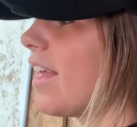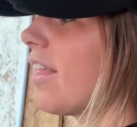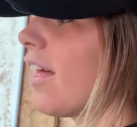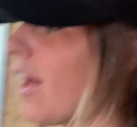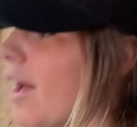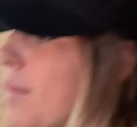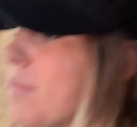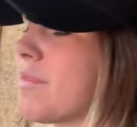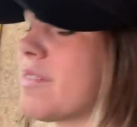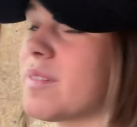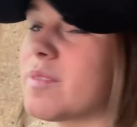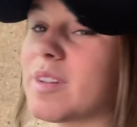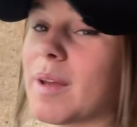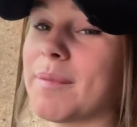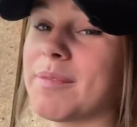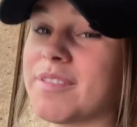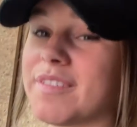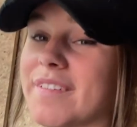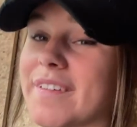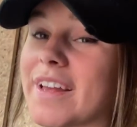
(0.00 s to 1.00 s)

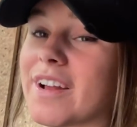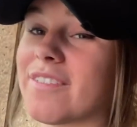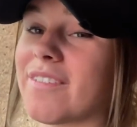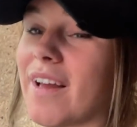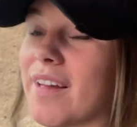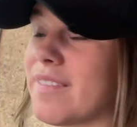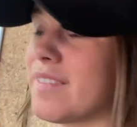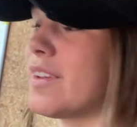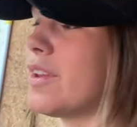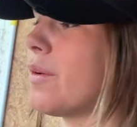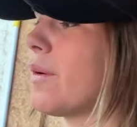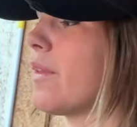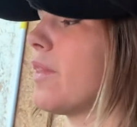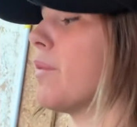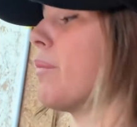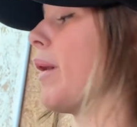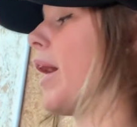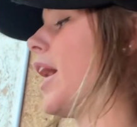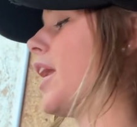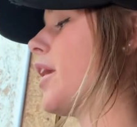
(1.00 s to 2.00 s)
Sometimes it's like residue on
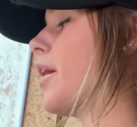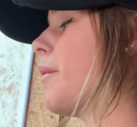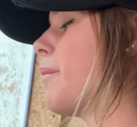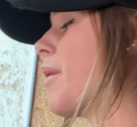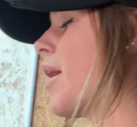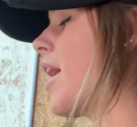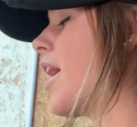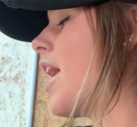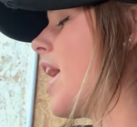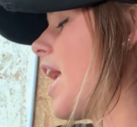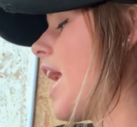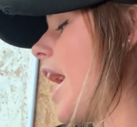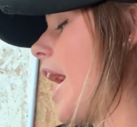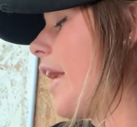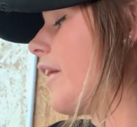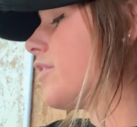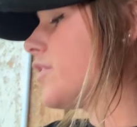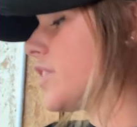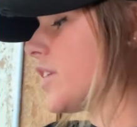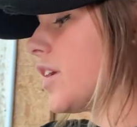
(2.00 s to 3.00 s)
the bottom
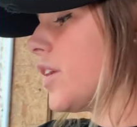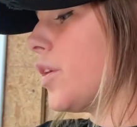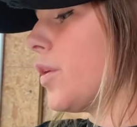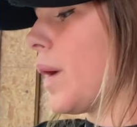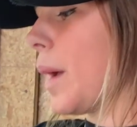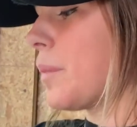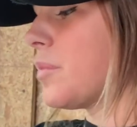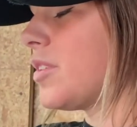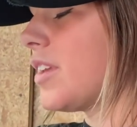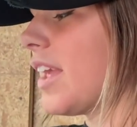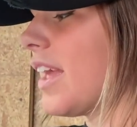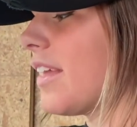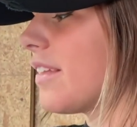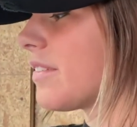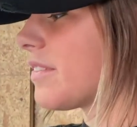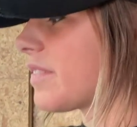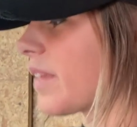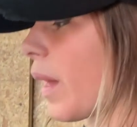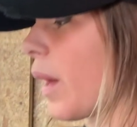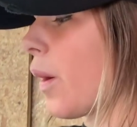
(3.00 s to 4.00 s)
after you empty
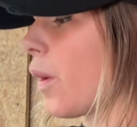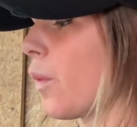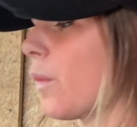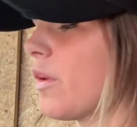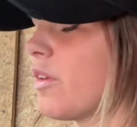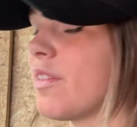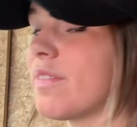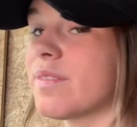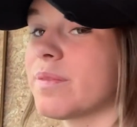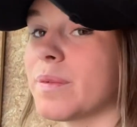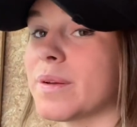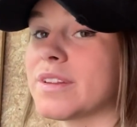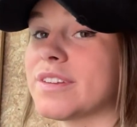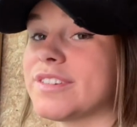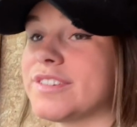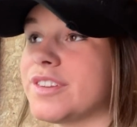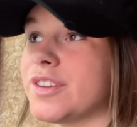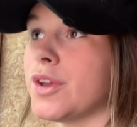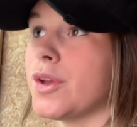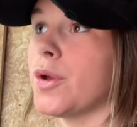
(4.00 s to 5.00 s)
it. So we
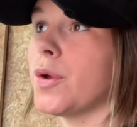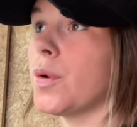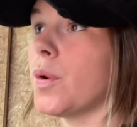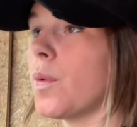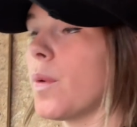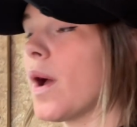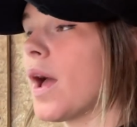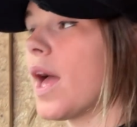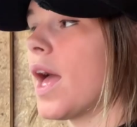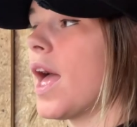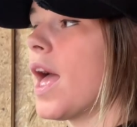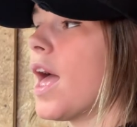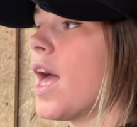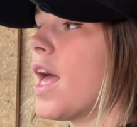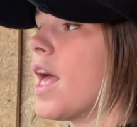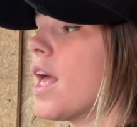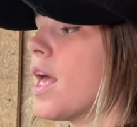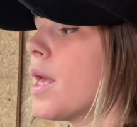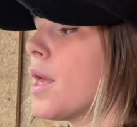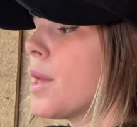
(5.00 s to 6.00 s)
switched to
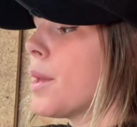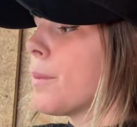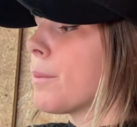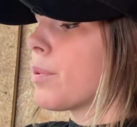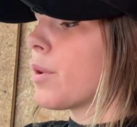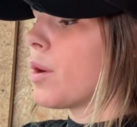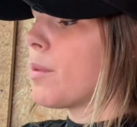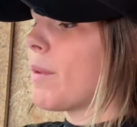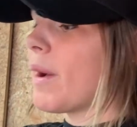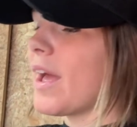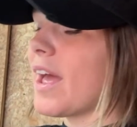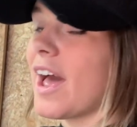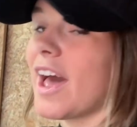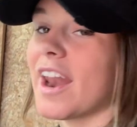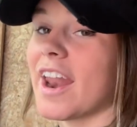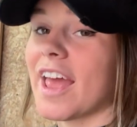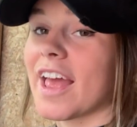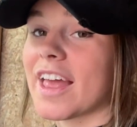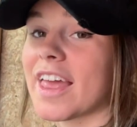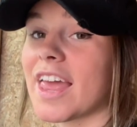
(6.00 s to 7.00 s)

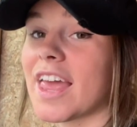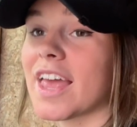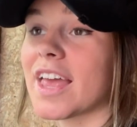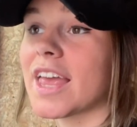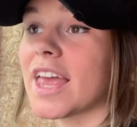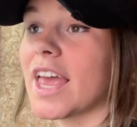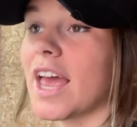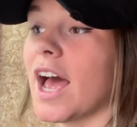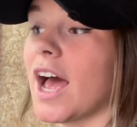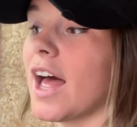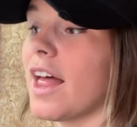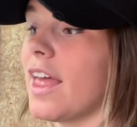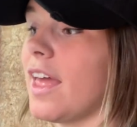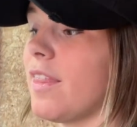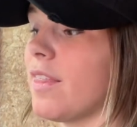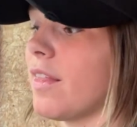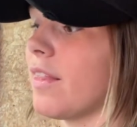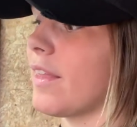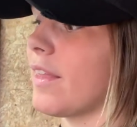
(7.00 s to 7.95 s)
probiotic in the